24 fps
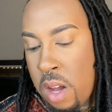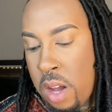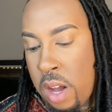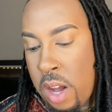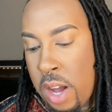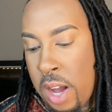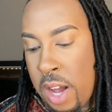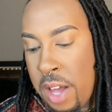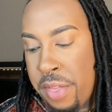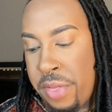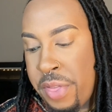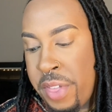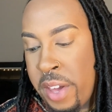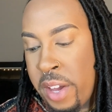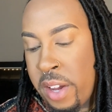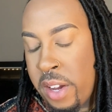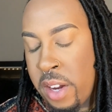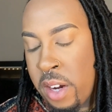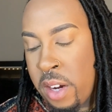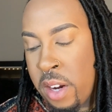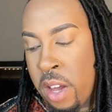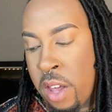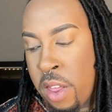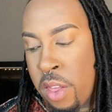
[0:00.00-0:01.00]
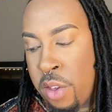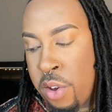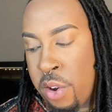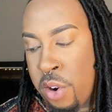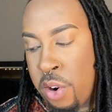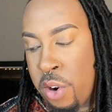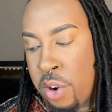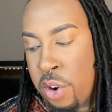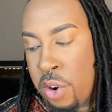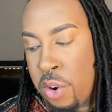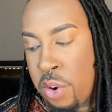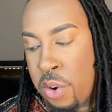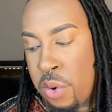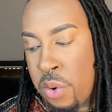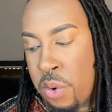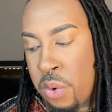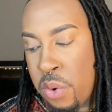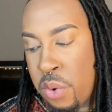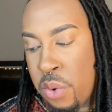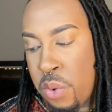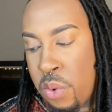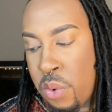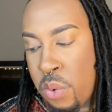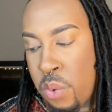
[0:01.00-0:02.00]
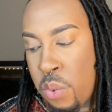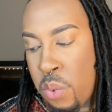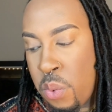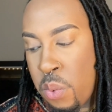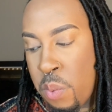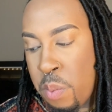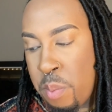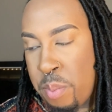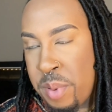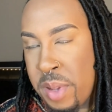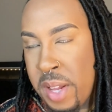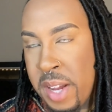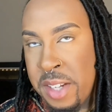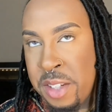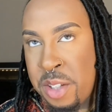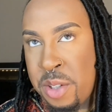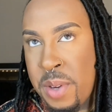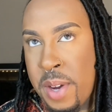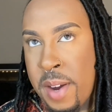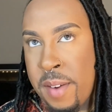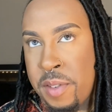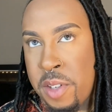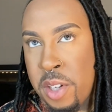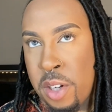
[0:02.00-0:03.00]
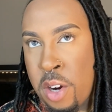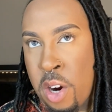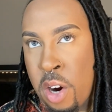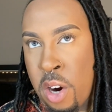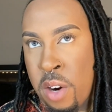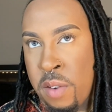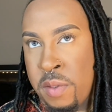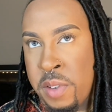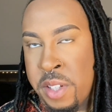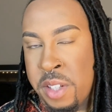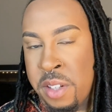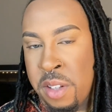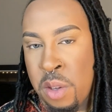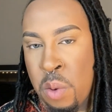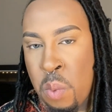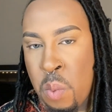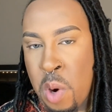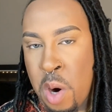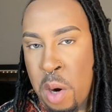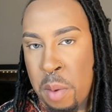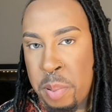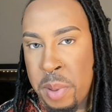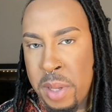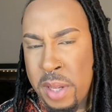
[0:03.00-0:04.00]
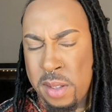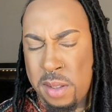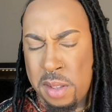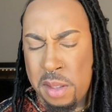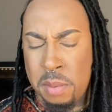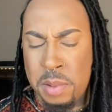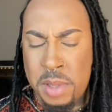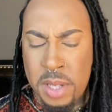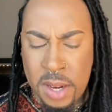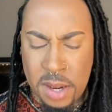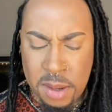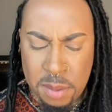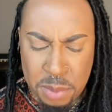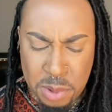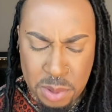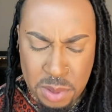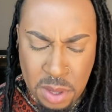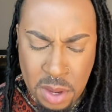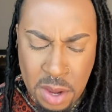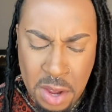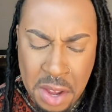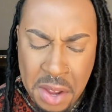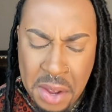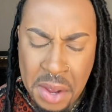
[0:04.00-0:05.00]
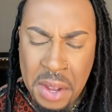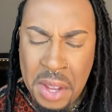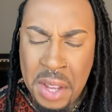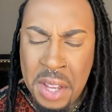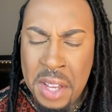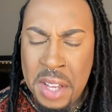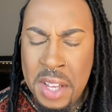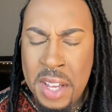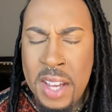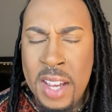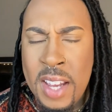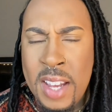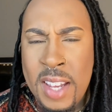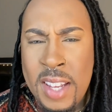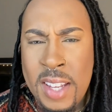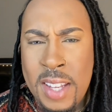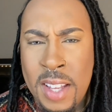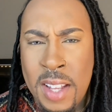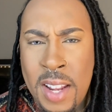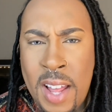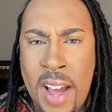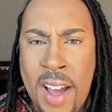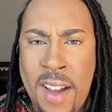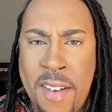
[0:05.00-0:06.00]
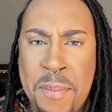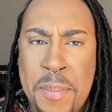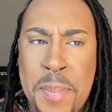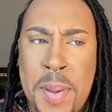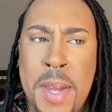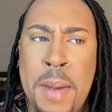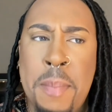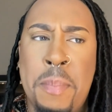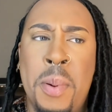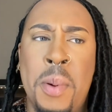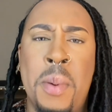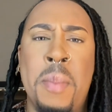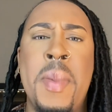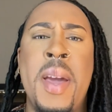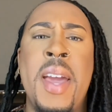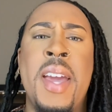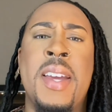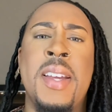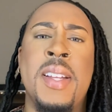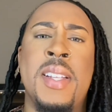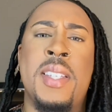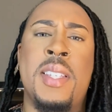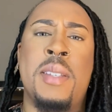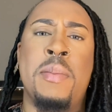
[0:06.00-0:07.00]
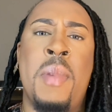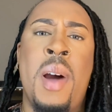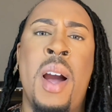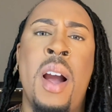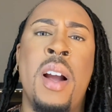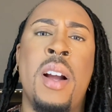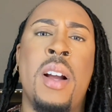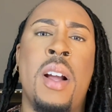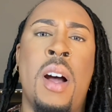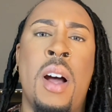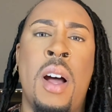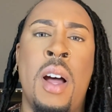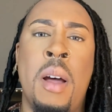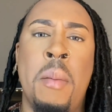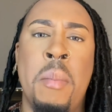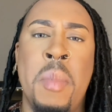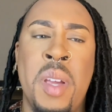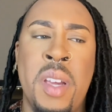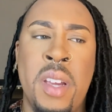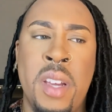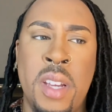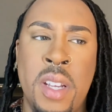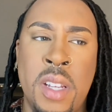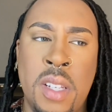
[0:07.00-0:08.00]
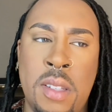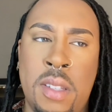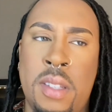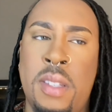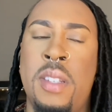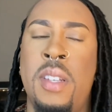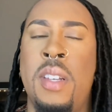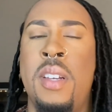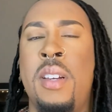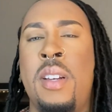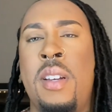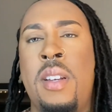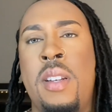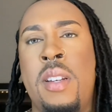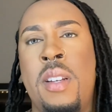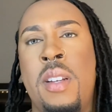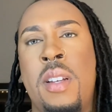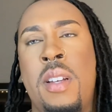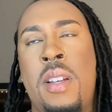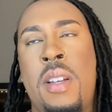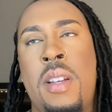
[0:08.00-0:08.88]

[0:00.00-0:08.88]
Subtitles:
I think another place you have to curve is in the workplace. Sometimes you'll have people making smart comments and